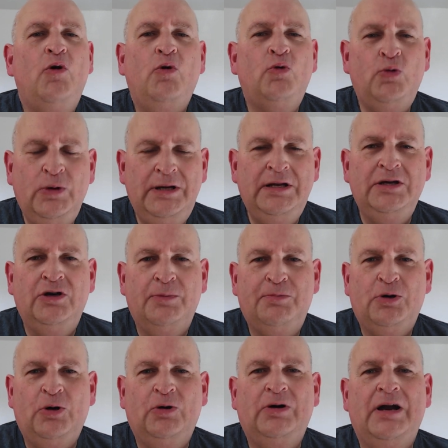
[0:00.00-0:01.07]
Really good
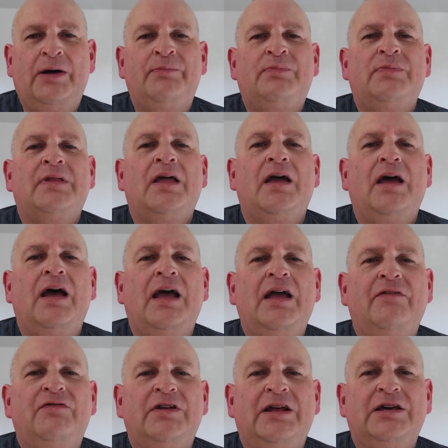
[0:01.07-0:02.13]
program.
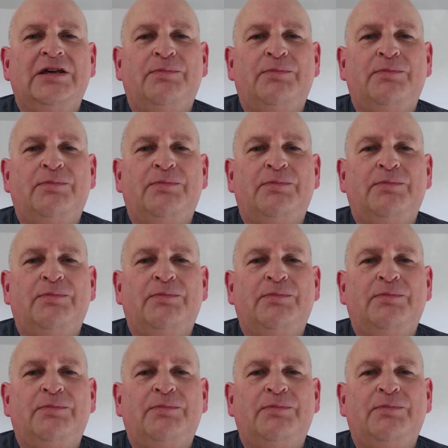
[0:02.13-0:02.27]
If you like